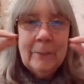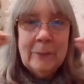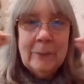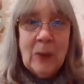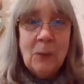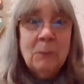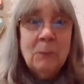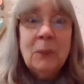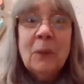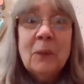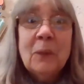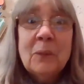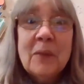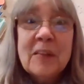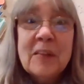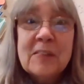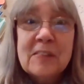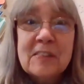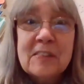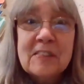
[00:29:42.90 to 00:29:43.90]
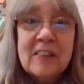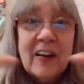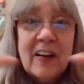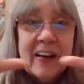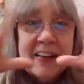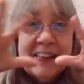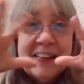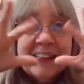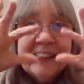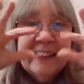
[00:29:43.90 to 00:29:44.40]
Don't pull the whiskers
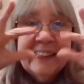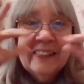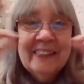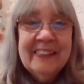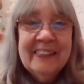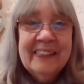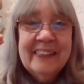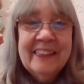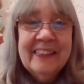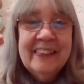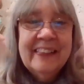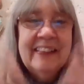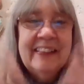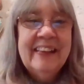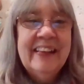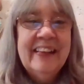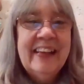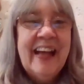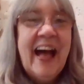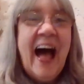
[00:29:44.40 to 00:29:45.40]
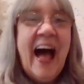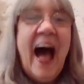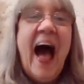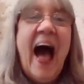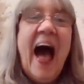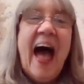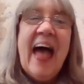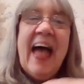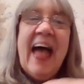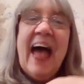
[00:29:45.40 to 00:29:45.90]
hard.
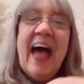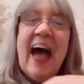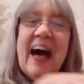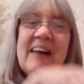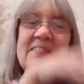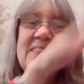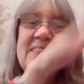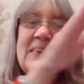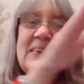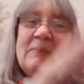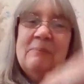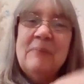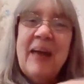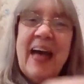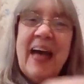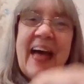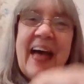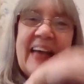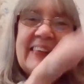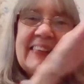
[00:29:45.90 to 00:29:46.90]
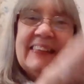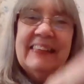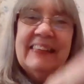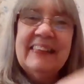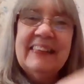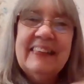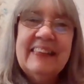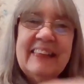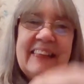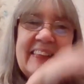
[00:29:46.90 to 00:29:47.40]
I have a pet.
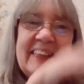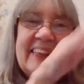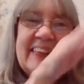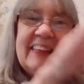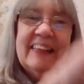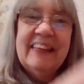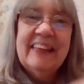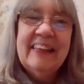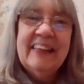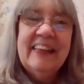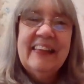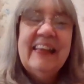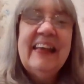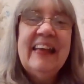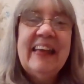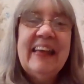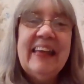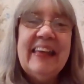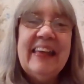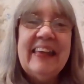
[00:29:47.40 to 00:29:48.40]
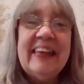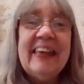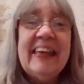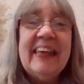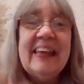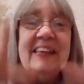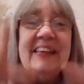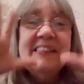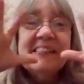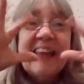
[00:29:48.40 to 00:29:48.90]
He
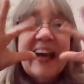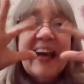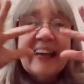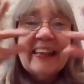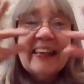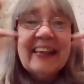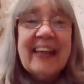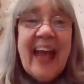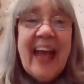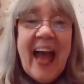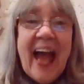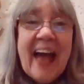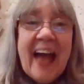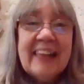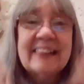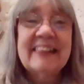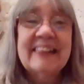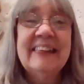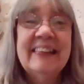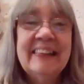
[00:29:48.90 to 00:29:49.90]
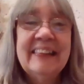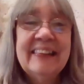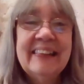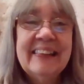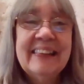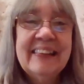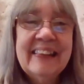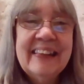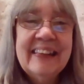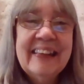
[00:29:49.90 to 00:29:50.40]
is a cat.
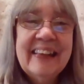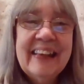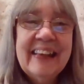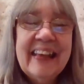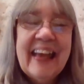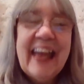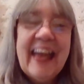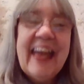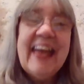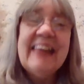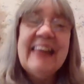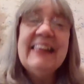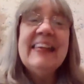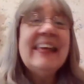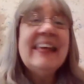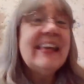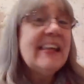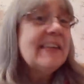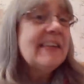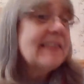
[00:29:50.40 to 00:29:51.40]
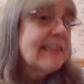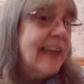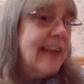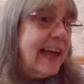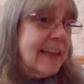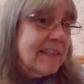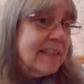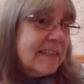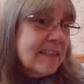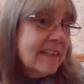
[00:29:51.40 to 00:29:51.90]
And he
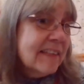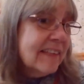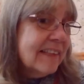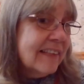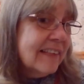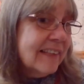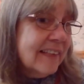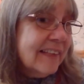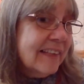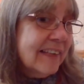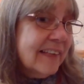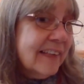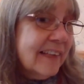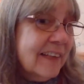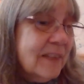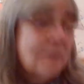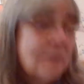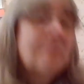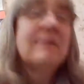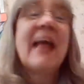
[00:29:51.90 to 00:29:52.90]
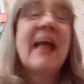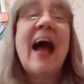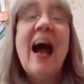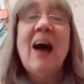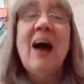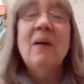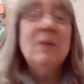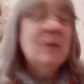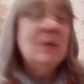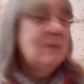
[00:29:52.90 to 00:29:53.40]
says,
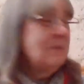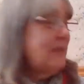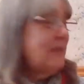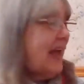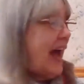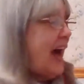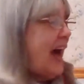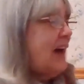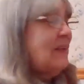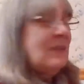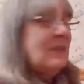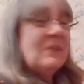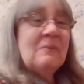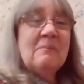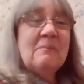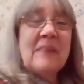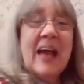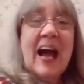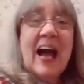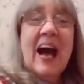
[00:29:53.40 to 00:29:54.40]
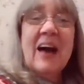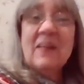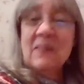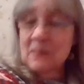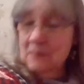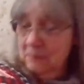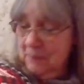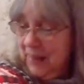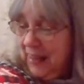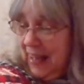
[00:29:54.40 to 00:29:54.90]
meow, meow, meow,
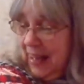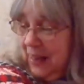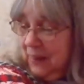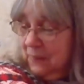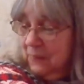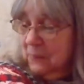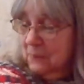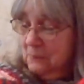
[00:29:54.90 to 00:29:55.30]
meow,